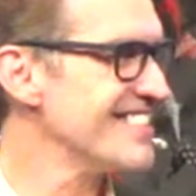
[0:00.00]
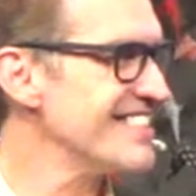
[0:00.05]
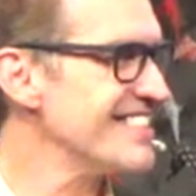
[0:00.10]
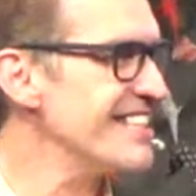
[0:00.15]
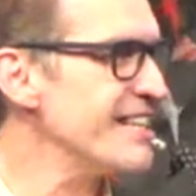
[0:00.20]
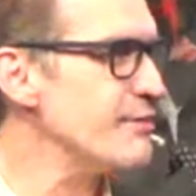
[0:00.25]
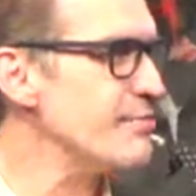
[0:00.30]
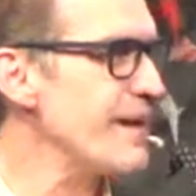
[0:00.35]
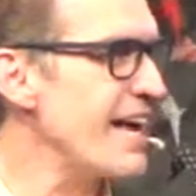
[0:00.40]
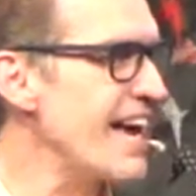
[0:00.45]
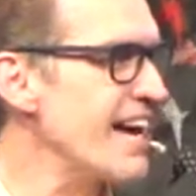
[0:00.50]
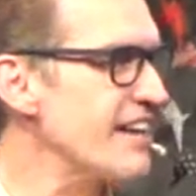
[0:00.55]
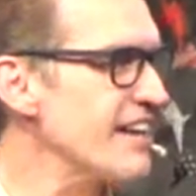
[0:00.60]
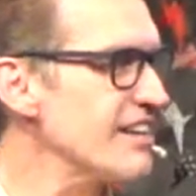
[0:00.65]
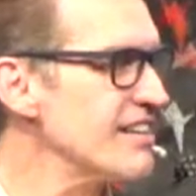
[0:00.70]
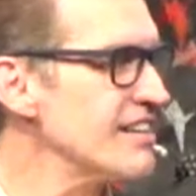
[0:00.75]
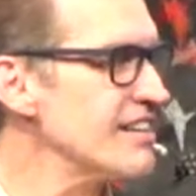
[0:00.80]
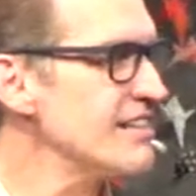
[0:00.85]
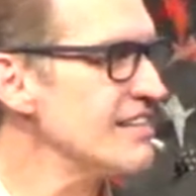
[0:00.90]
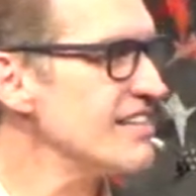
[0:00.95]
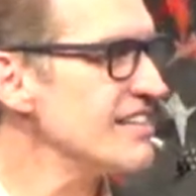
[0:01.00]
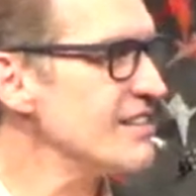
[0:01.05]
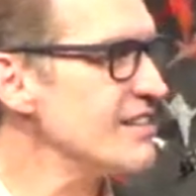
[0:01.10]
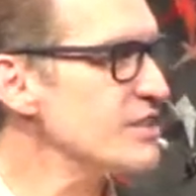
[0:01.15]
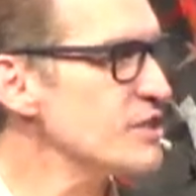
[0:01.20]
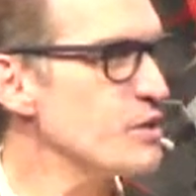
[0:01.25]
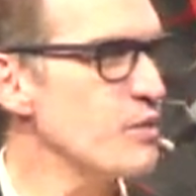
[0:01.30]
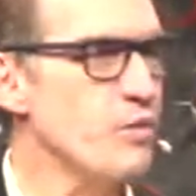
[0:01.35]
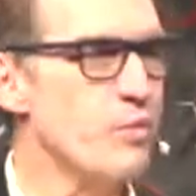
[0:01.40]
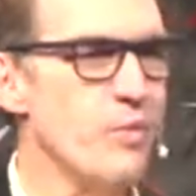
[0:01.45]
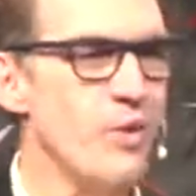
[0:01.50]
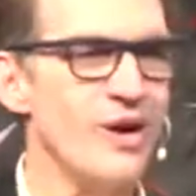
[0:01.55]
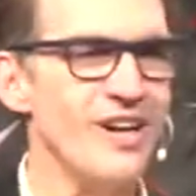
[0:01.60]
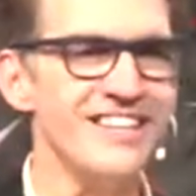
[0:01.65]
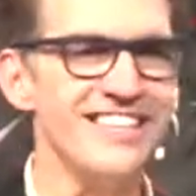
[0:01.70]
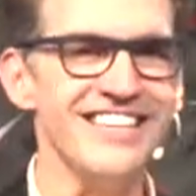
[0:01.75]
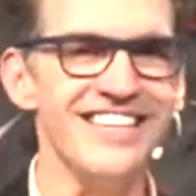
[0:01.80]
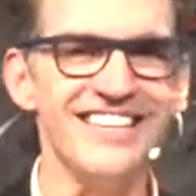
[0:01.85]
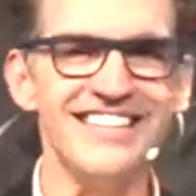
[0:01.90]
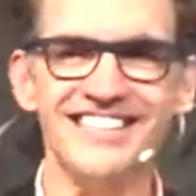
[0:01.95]
Think back onto
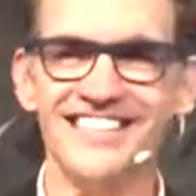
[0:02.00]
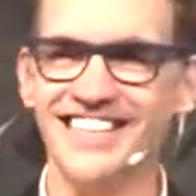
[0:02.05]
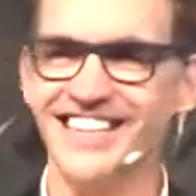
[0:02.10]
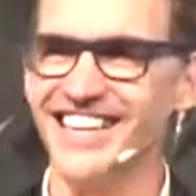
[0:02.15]
one